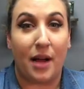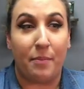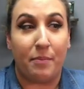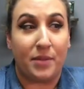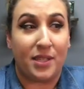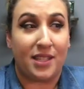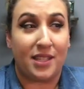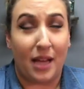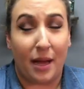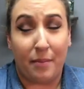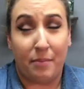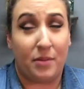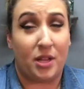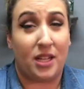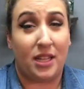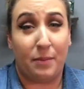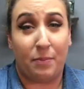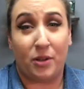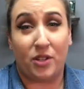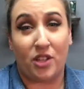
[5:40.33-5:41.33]
Some
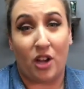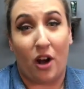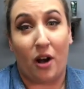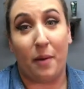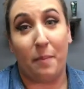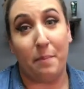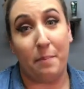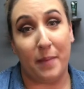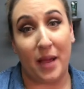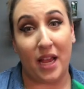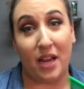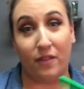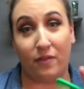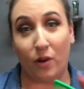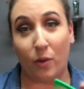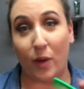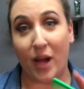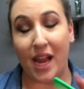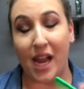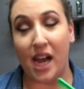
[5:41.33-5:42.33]
clippers are made for
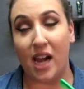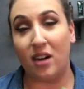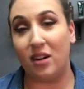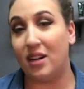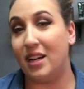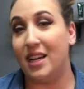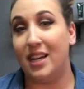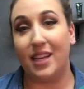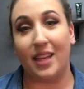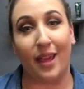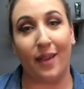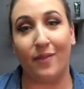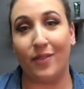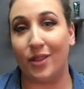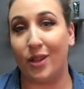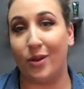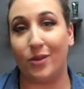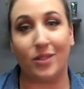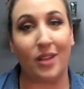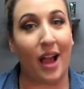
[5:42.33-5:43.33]
wet hair. Even
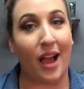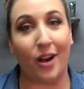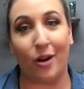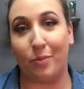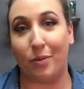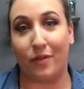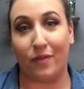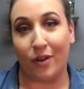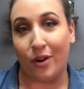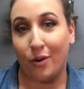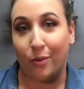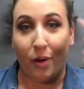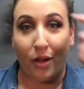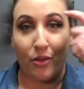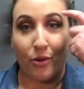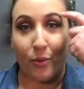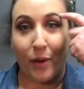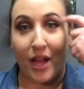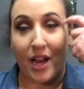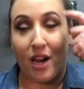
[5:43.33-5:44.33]
though I don't prefer to run
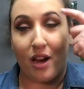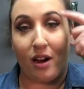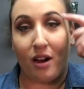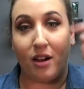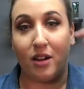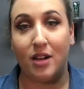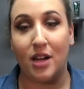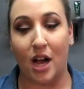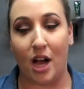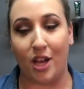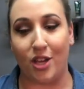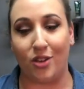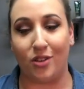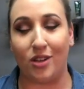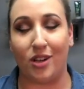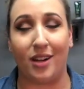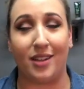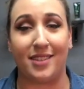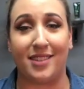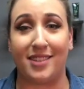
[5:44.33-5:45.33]
through wet hair, you can
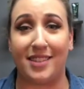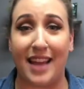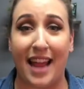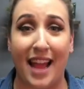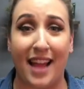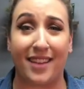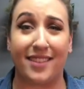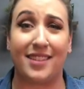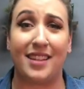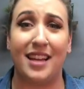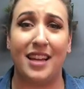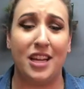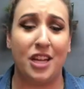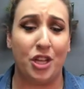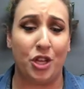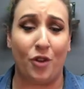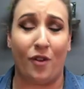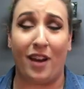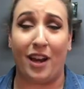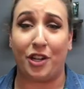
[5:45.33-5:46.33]
cause snags.
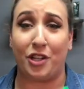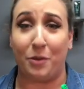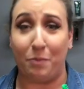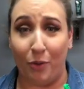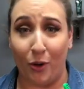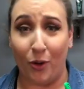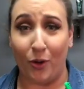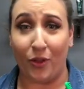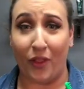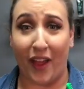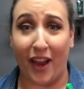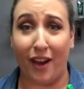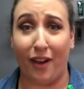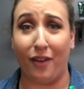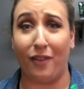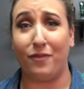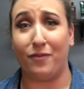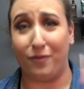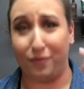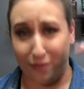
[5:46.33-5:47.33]
You can actually pull the
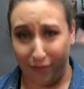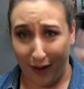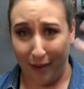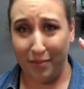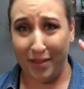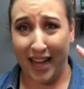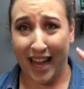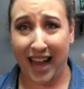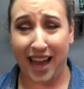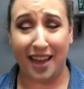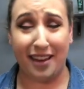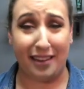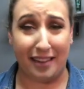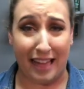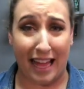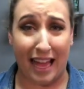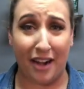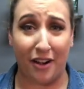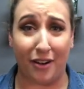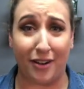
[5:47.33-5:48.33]
hair from the head and
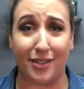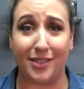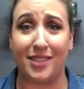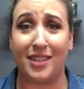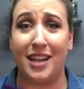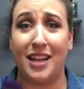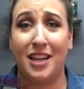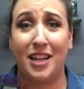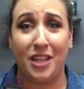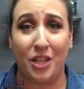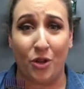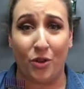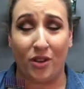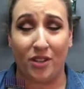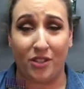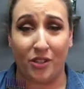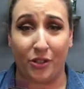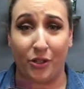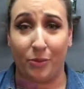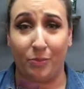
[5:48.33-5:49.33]
that hurts. You can
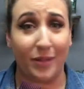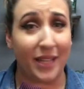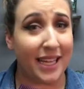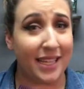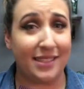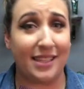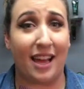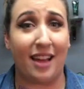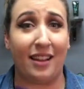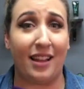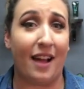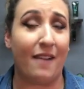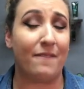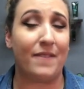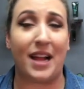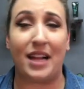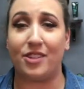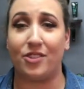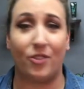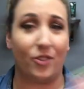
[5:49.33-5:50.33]
dull your blades out a lot
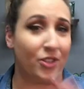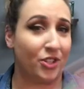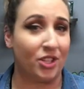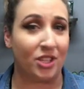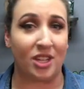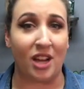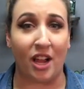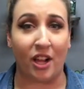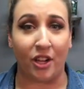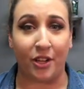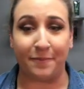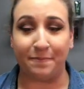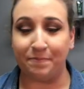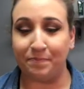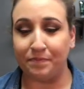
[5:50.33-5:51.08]
faster. It's just not good.